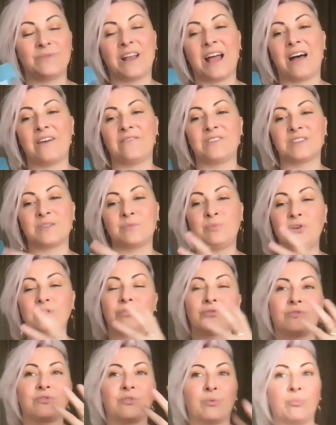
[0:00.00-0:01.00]
would have this
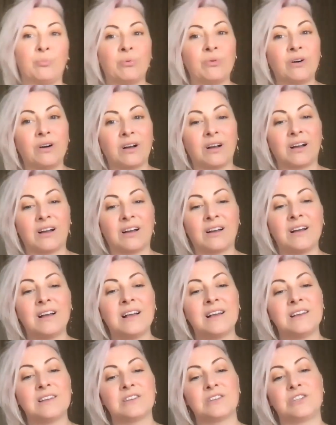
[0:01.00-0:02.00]
beautiful book
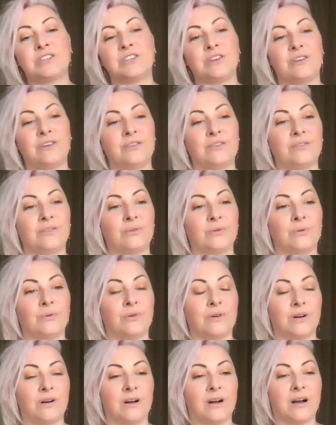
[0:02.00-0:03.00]

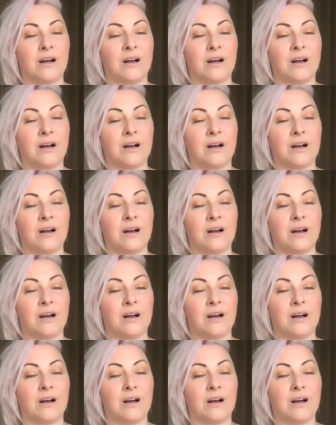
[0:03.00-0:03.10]
to